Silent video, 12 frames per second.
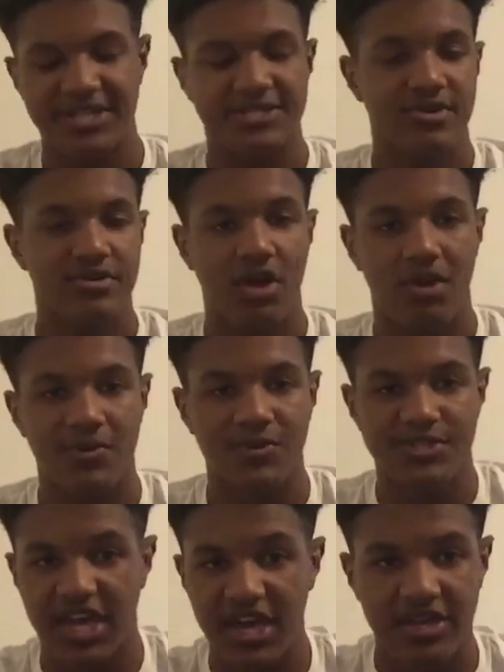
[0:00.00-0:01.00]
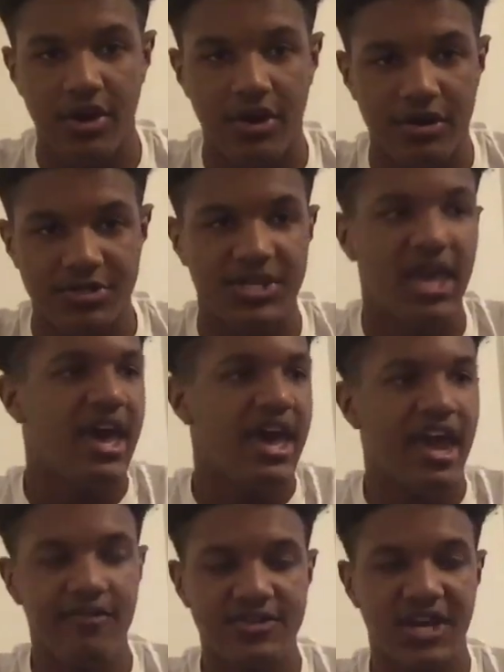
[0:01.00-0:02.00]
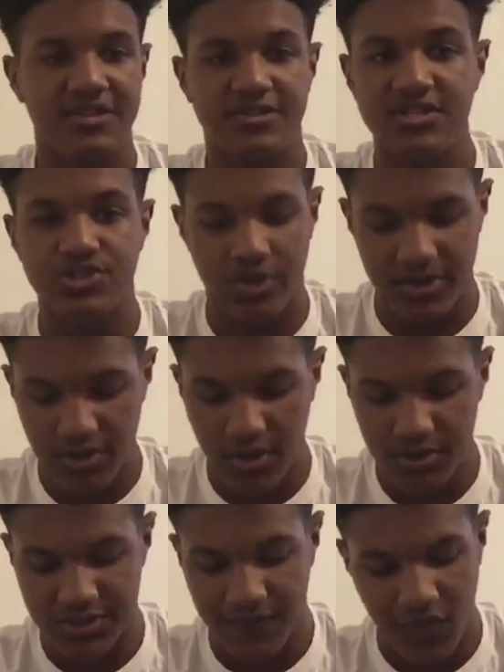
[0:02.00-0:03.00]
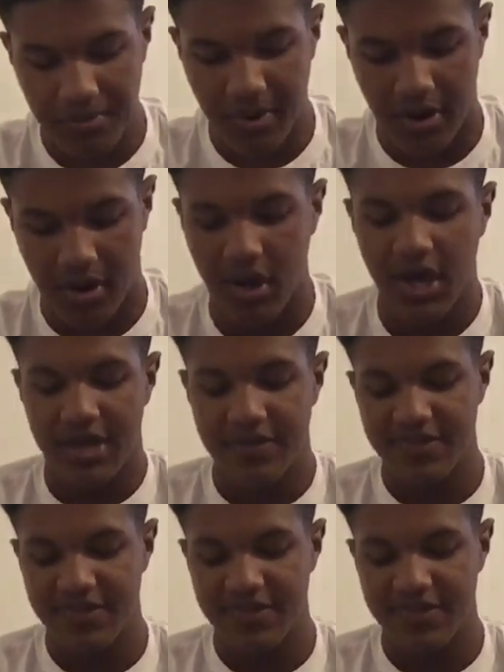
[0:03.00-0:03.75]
That's nearly almost 8 yards every time Detroit throws the football.